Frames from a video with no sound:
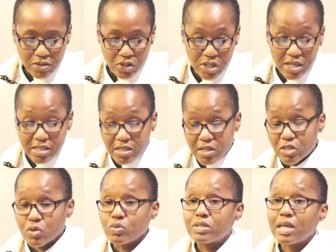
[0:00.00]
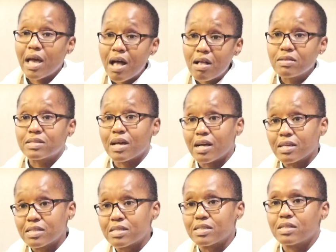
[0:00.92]
Jesus who tells
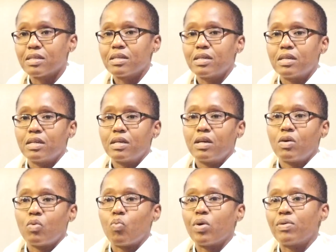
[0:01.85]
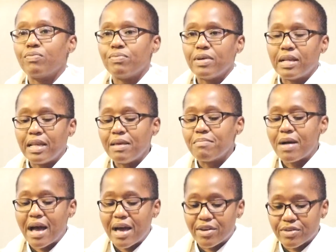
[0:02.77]
us what really
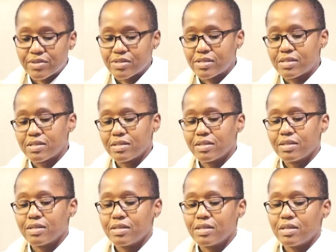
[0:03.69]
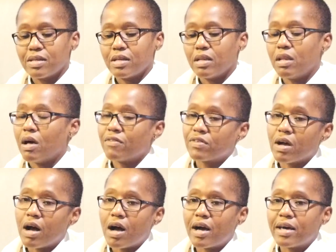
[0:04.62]
matters. Love
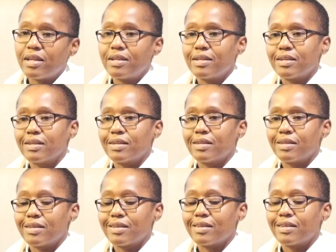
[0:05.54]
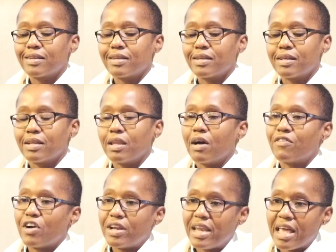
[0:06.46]
God, love
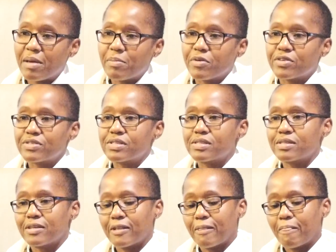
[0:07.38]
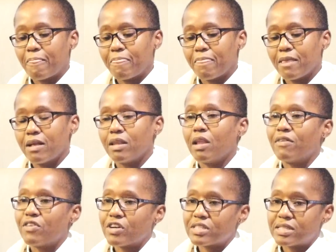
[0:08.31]
our neighbors,
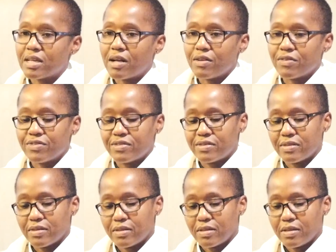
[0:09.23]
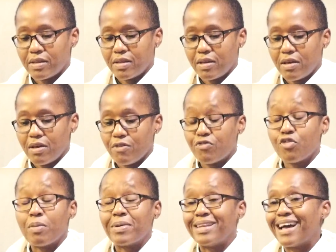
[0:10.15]
love ourselves.
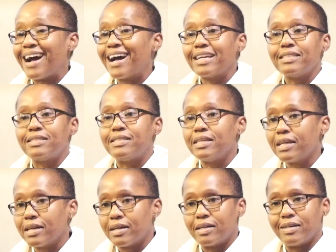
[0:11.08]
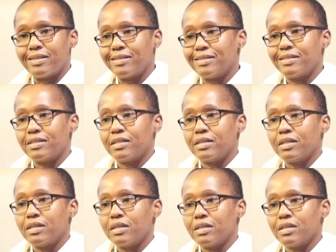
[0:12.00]
From an idea
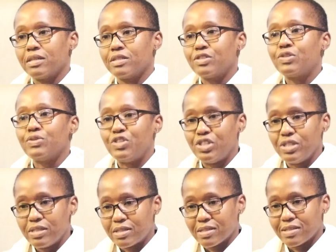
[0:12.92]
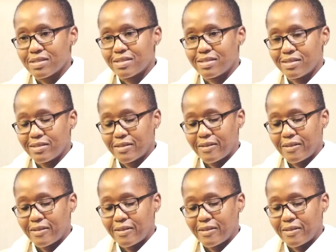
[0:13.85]
to Jesus.